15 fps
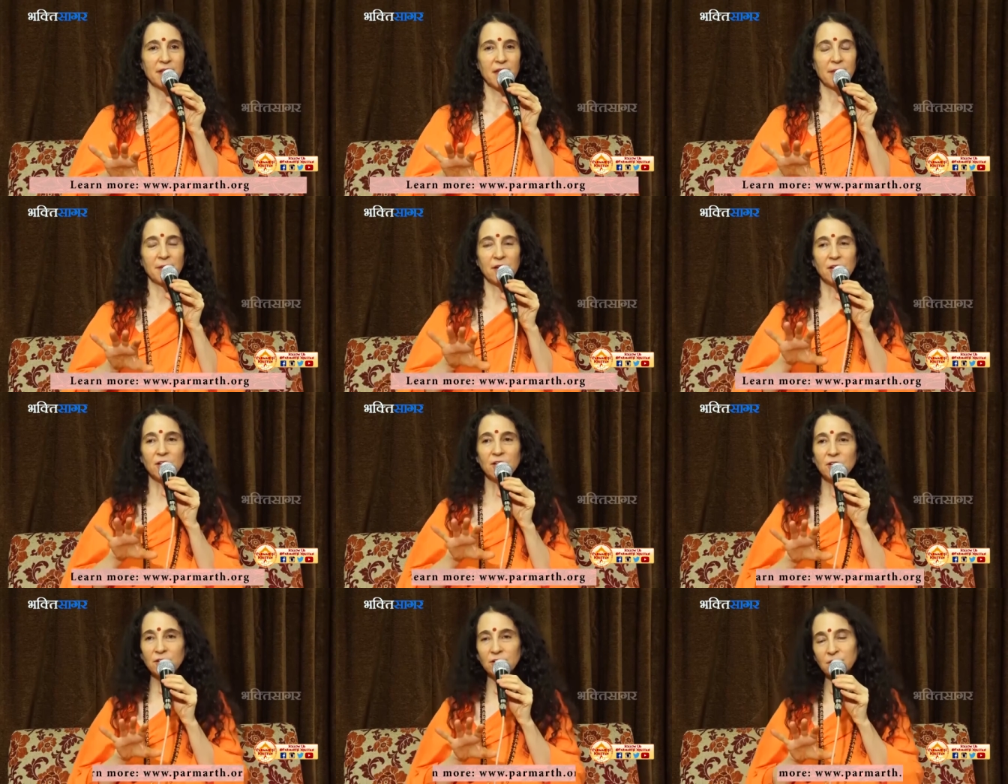I'm going to
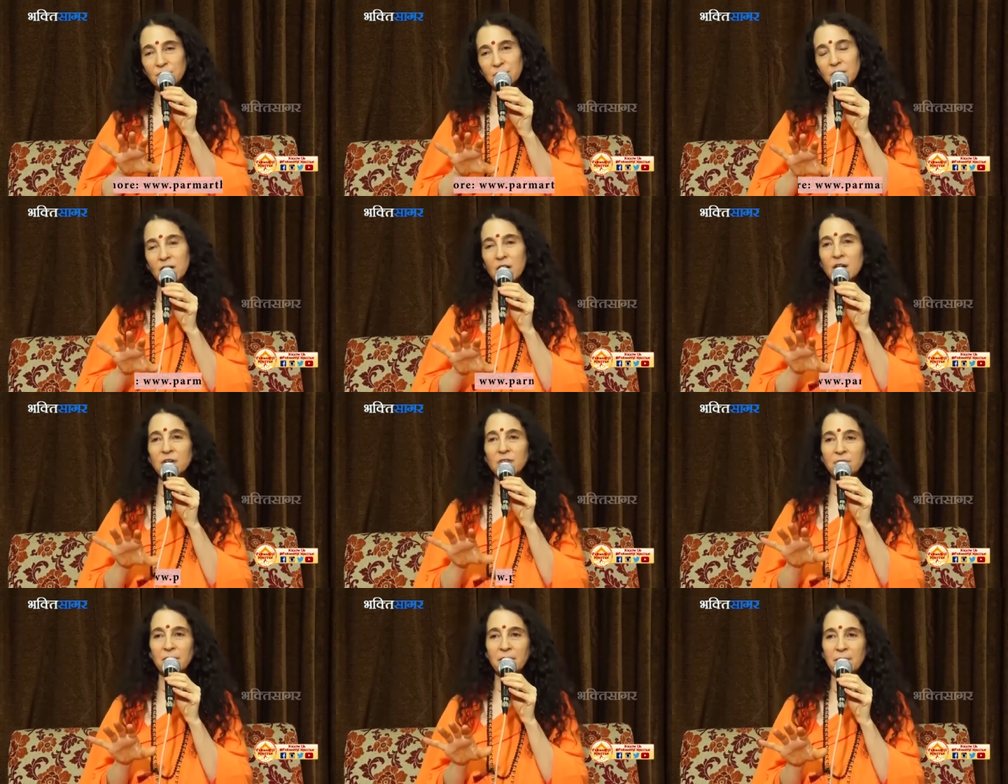hurt you to
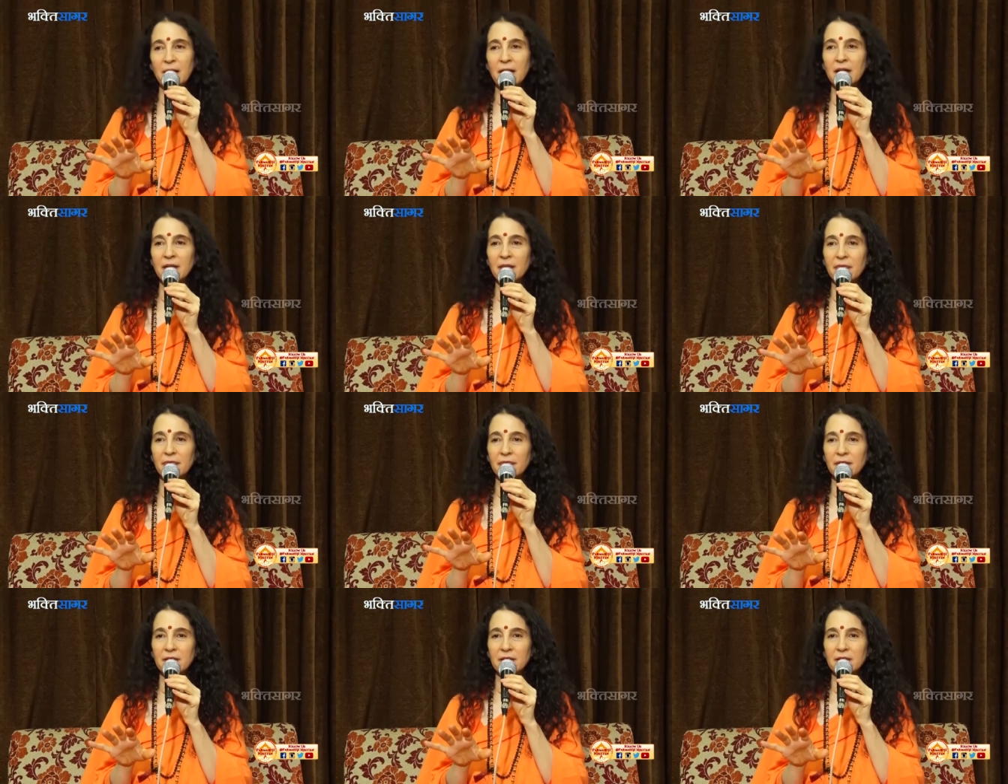carve my path.
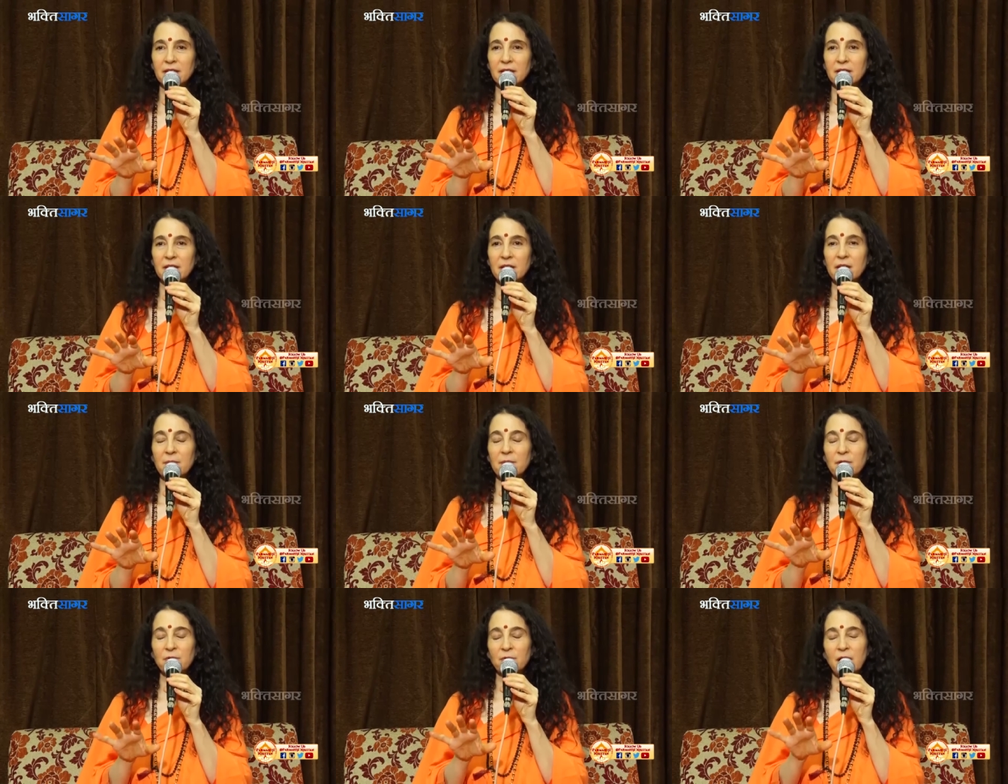
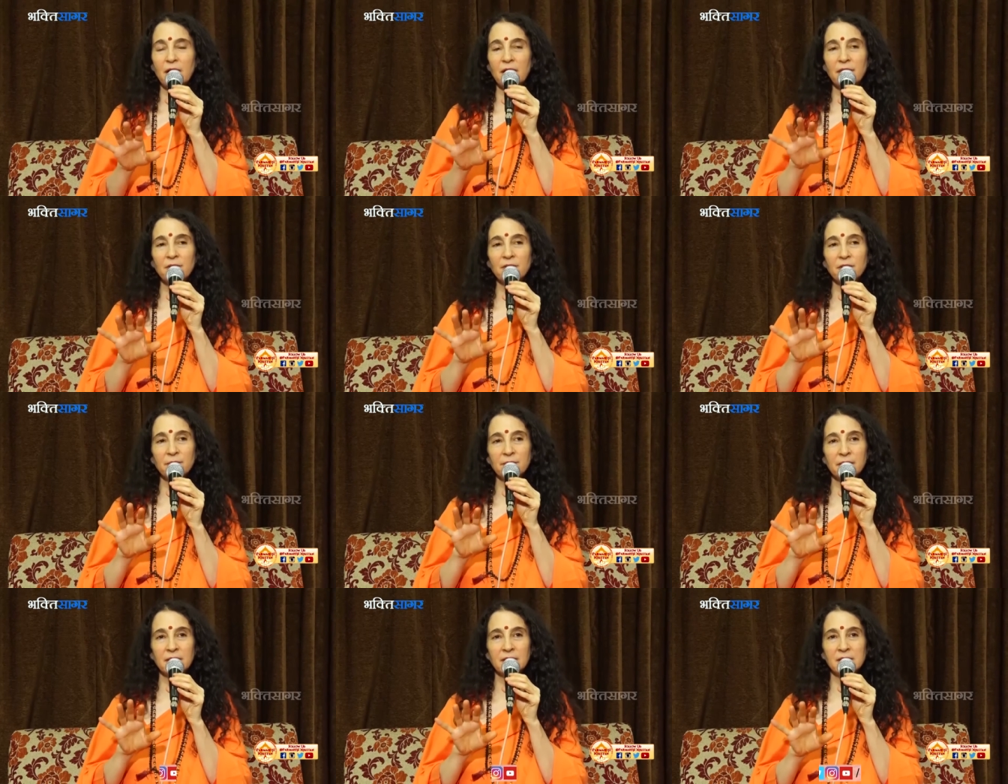But rather,
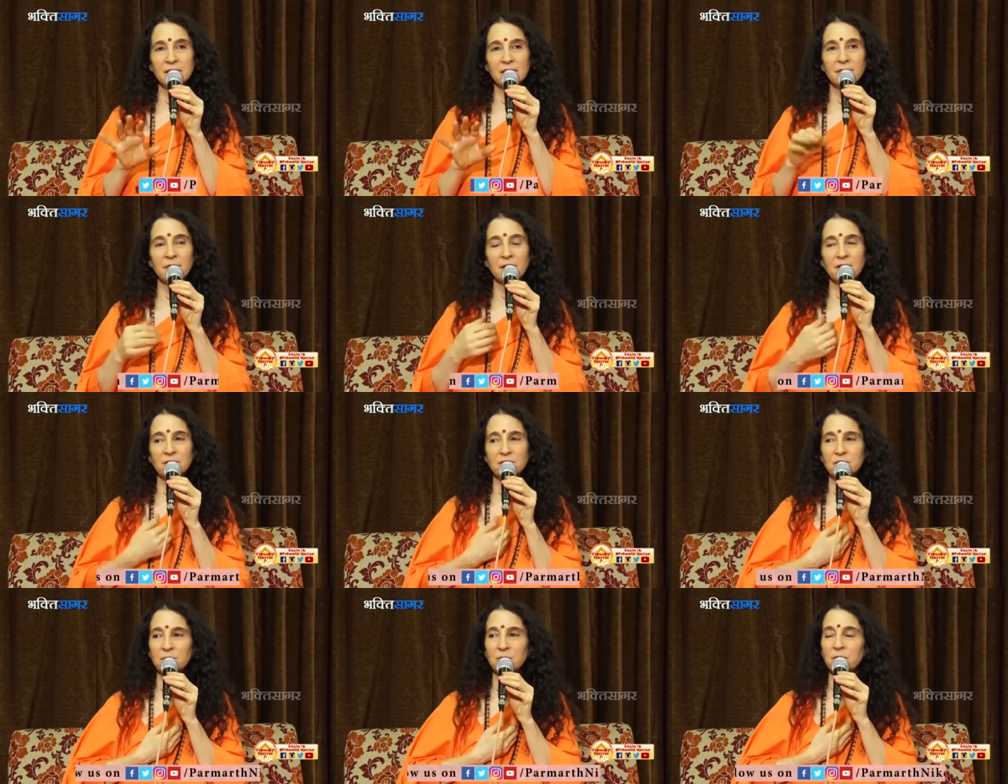it means I'm going
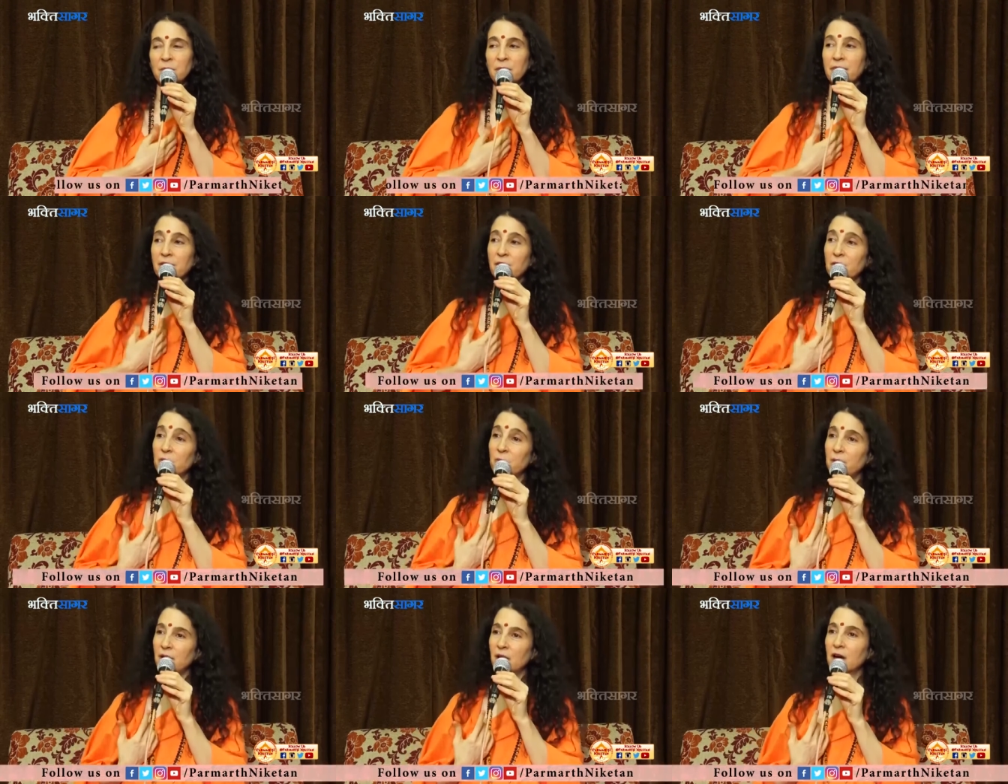to do it with an
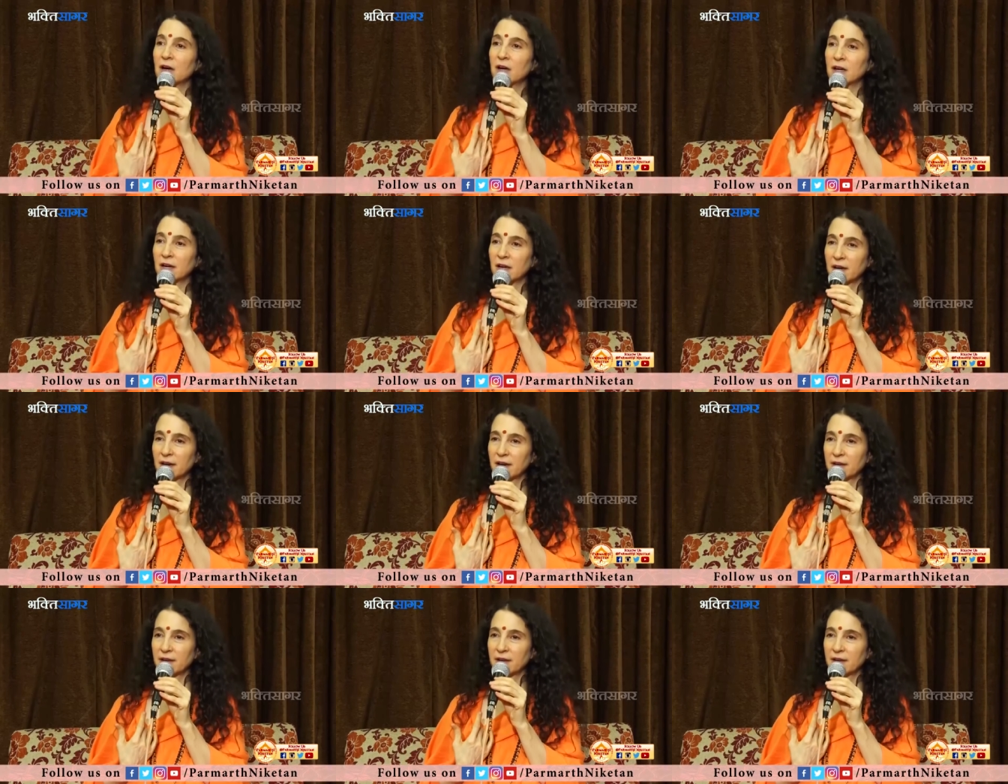open heart,